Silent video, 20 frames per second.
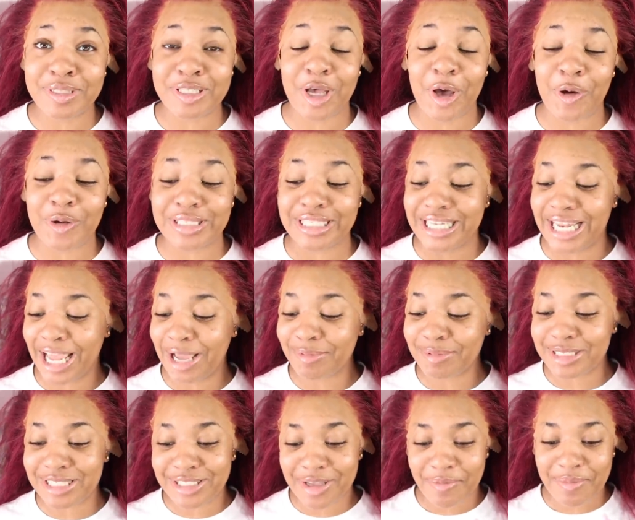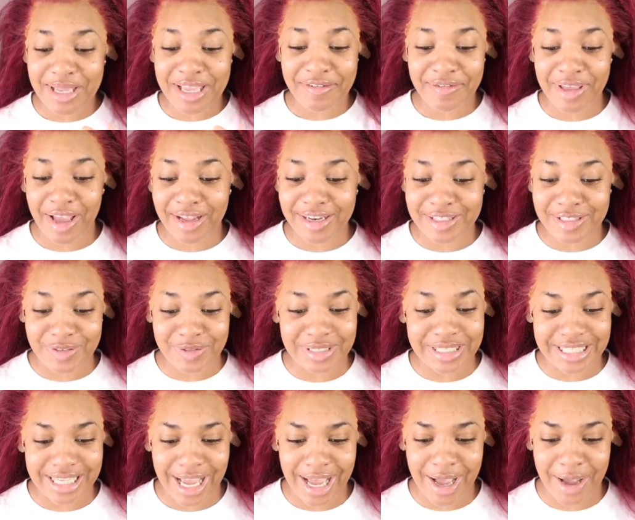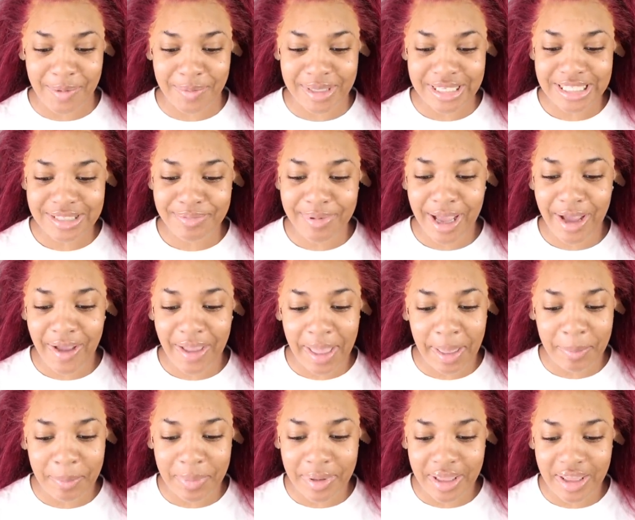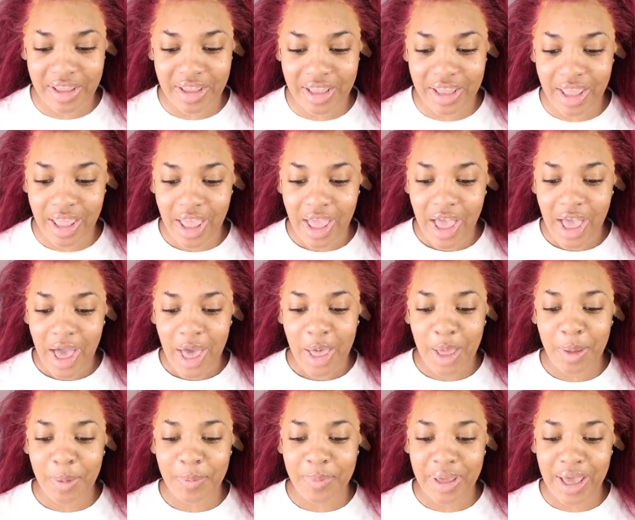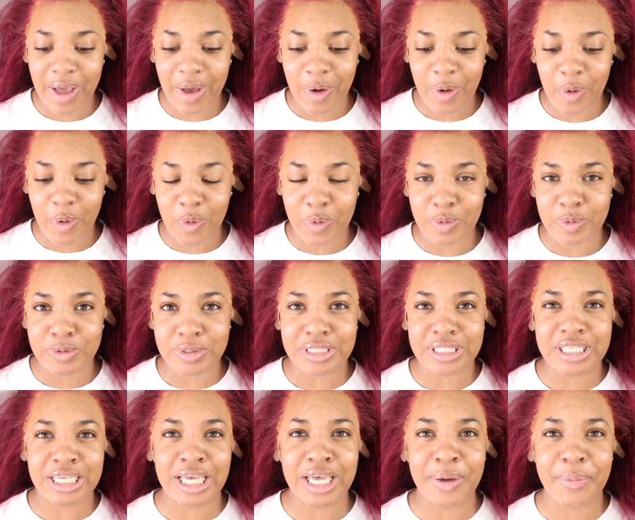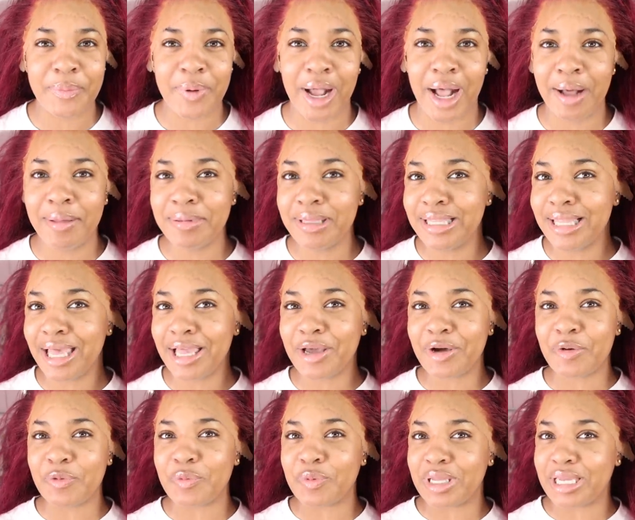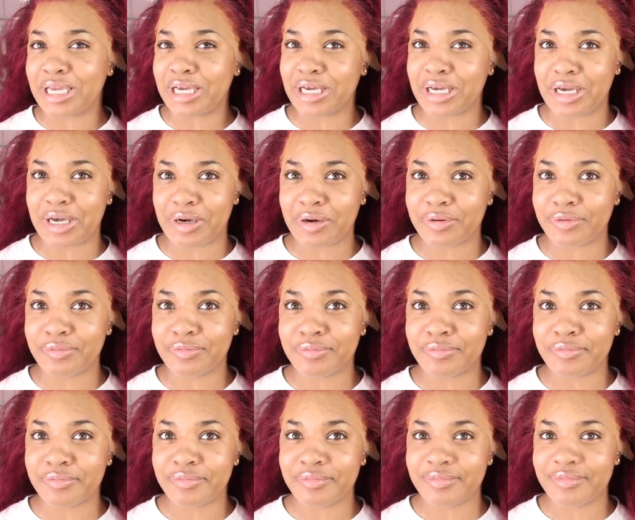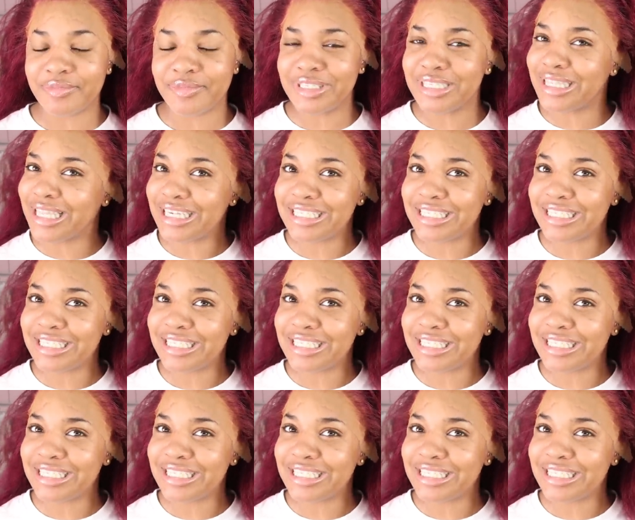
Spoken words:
So today I'm just gonna be giving y'all the story time. This about happened about probably like a week ago. I'm